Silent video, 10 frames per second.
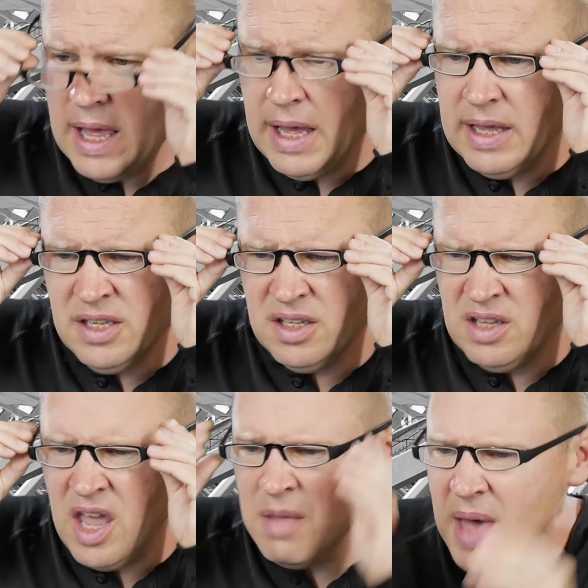Uh, he
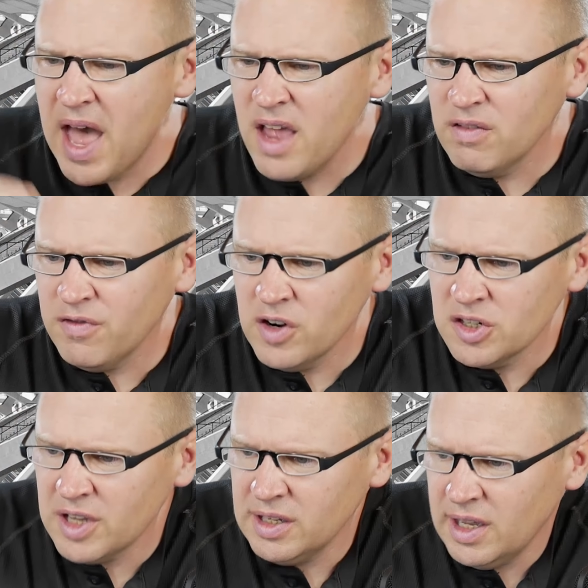says, Hey Matt,
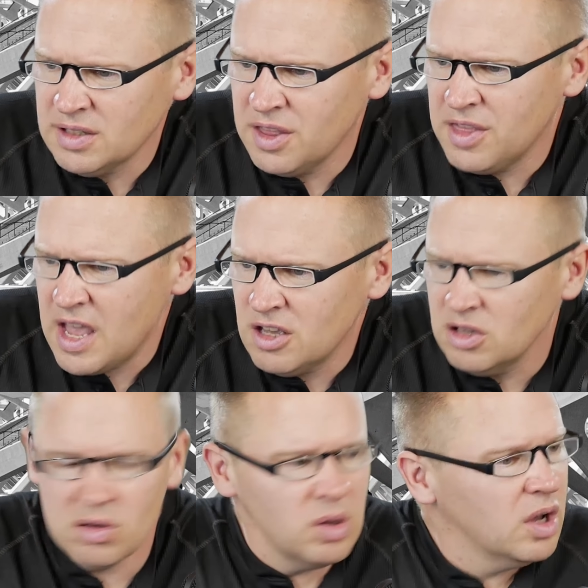first I'd like to thank
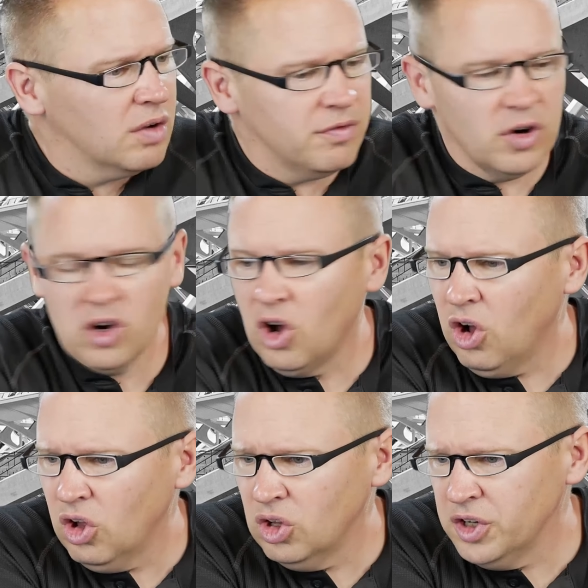you for
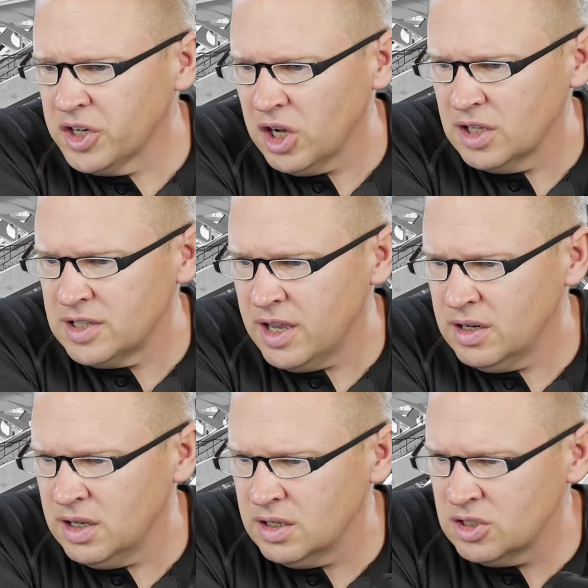all your
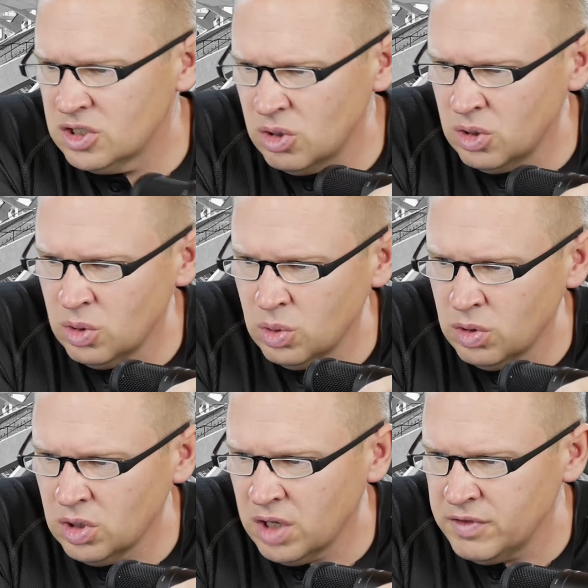content. It is so
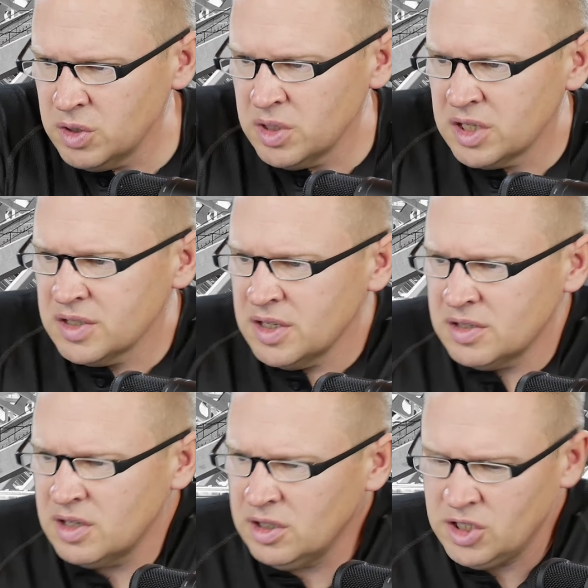cool of you to
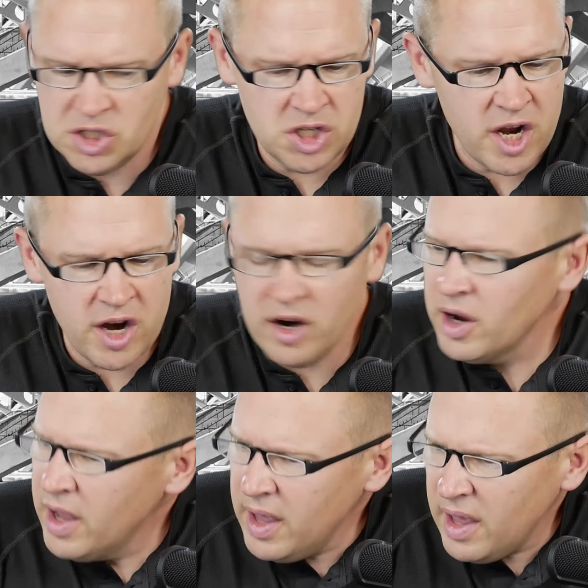consistently share
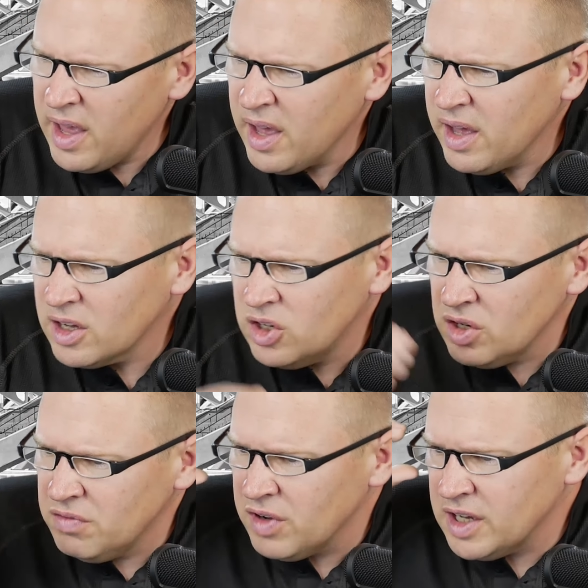uh,
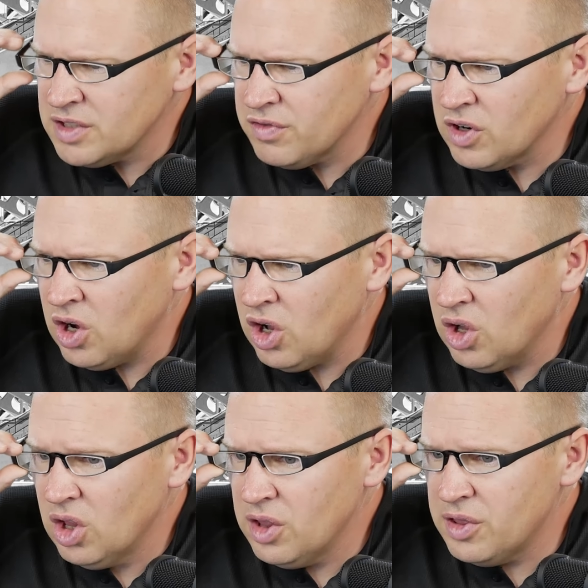good advice for
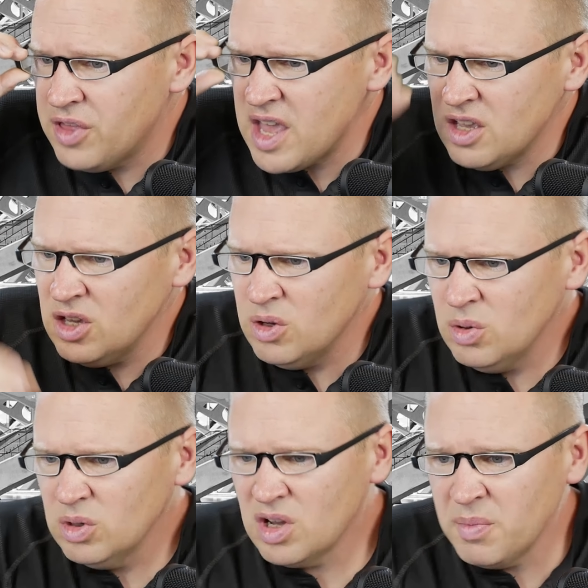all. Thank
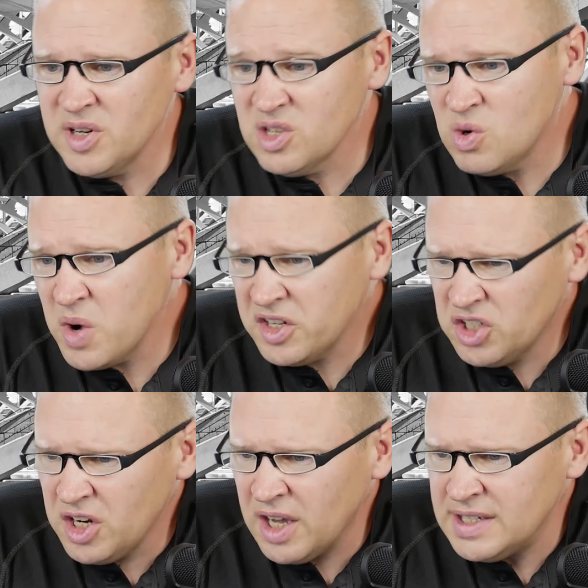you. Coming to the
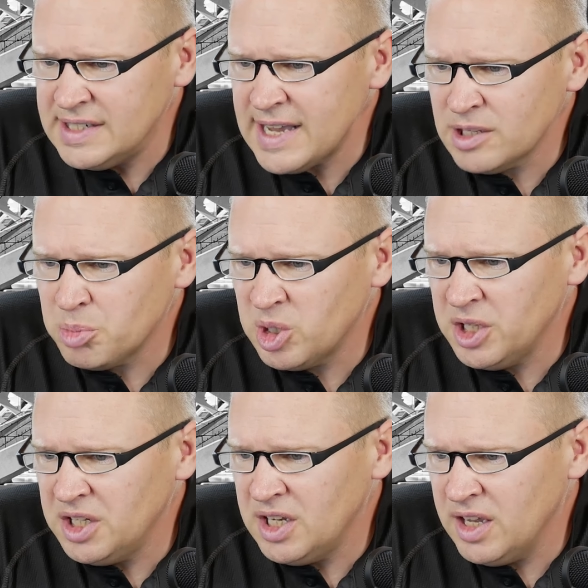question I
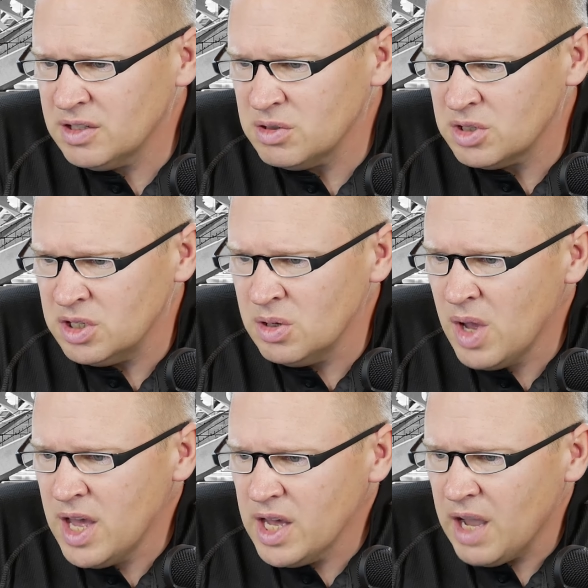desperately need answers to,
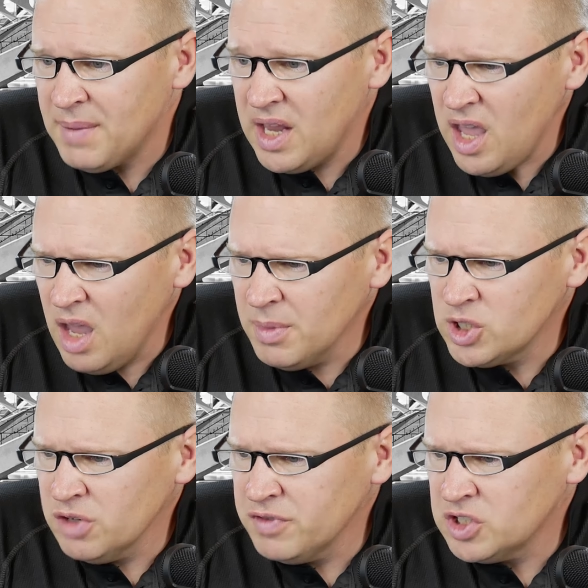I'm an
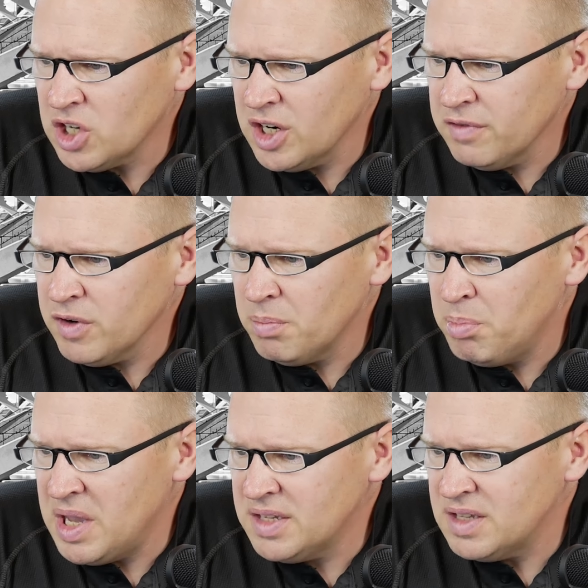amateur photographer
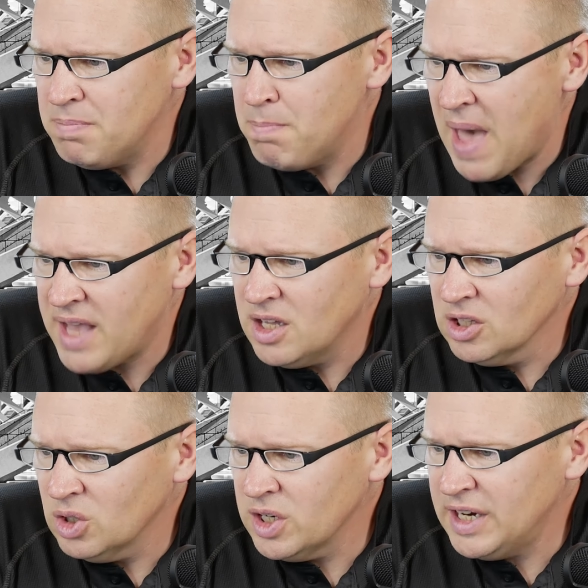based in
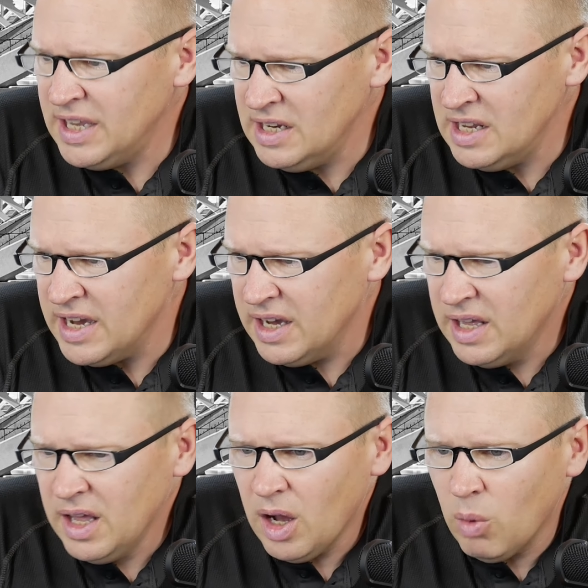Bangalore, India.
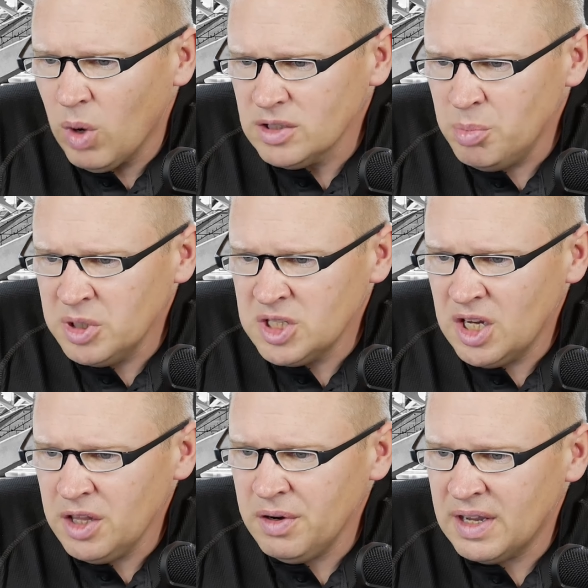I want to put
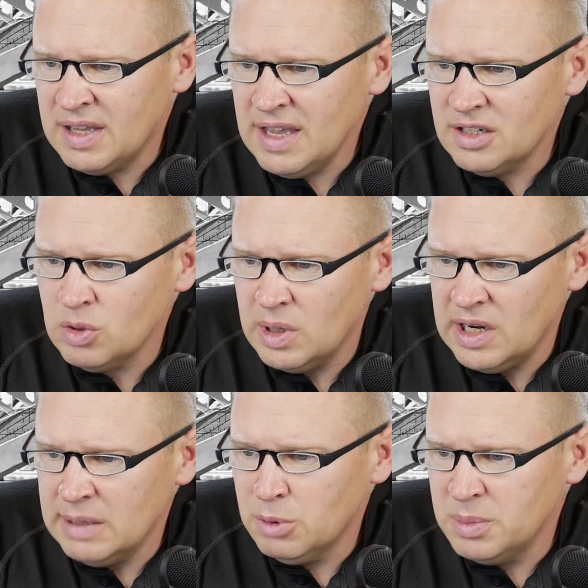together a kit to
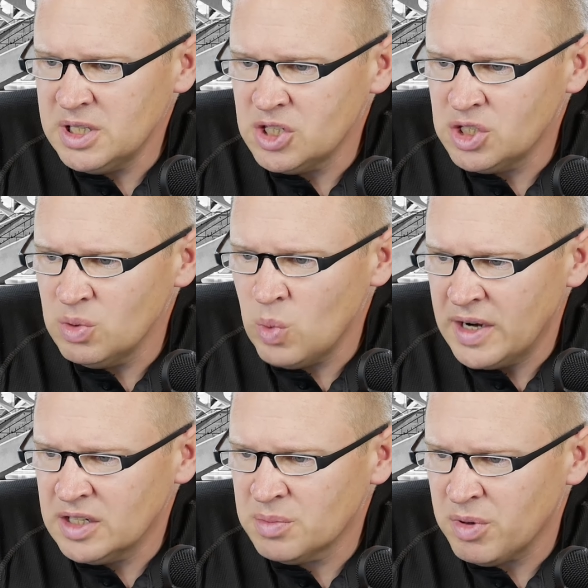enable me to shoot
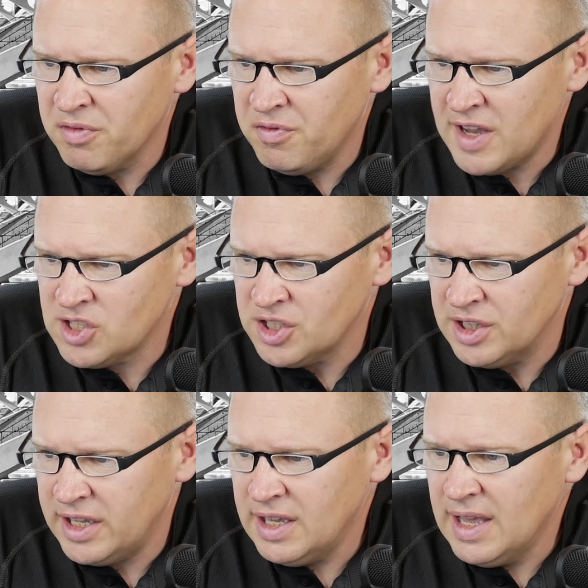weddings
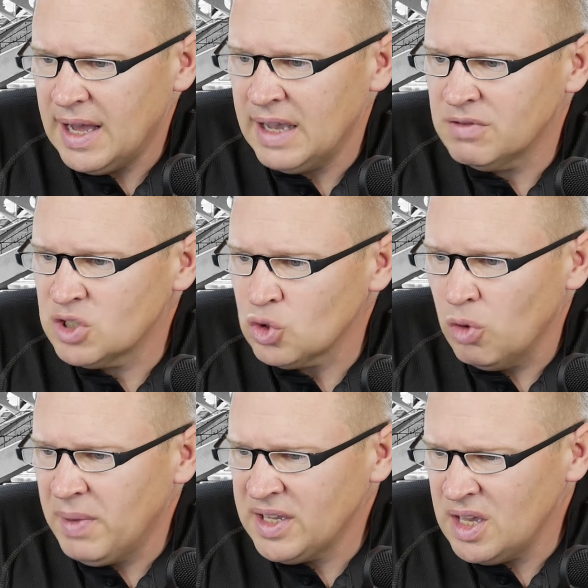professionally. I have
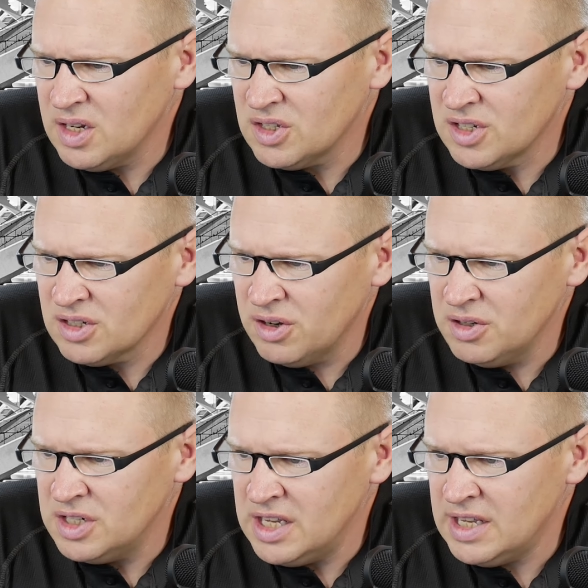sold my Canon
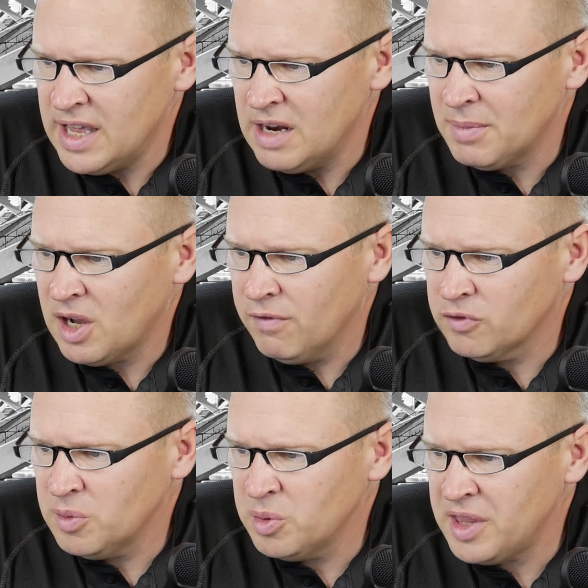600D and am
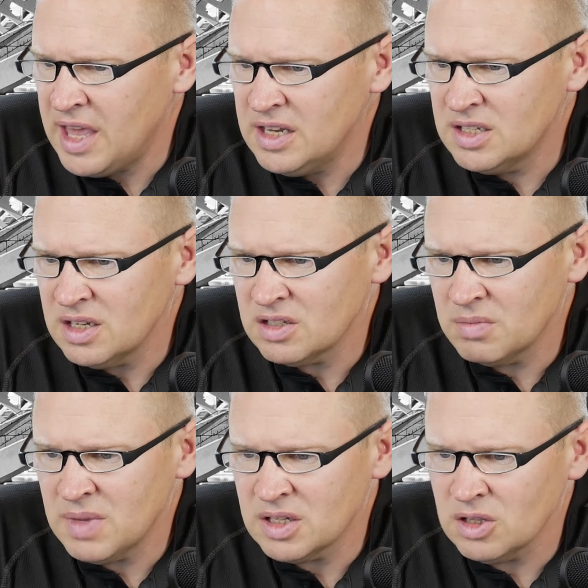comfortable with any
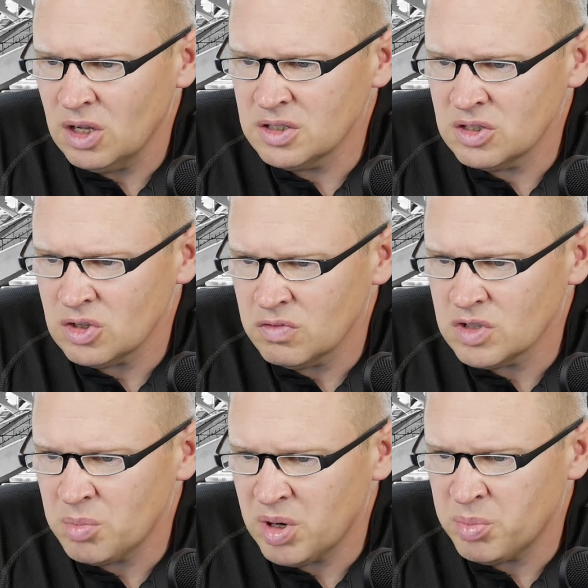system as long as it
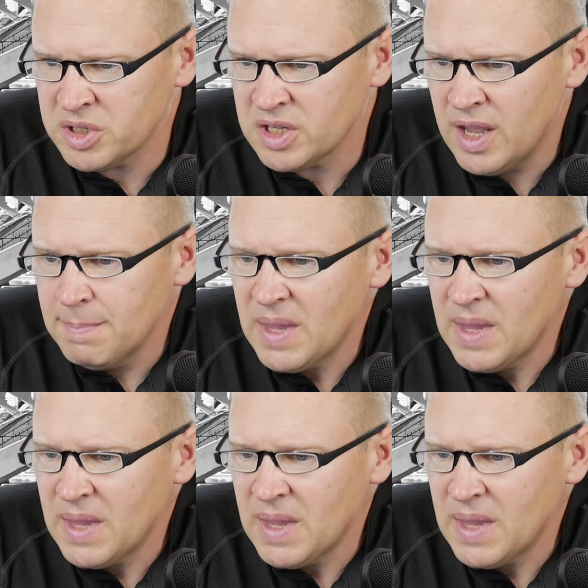serves the purpose.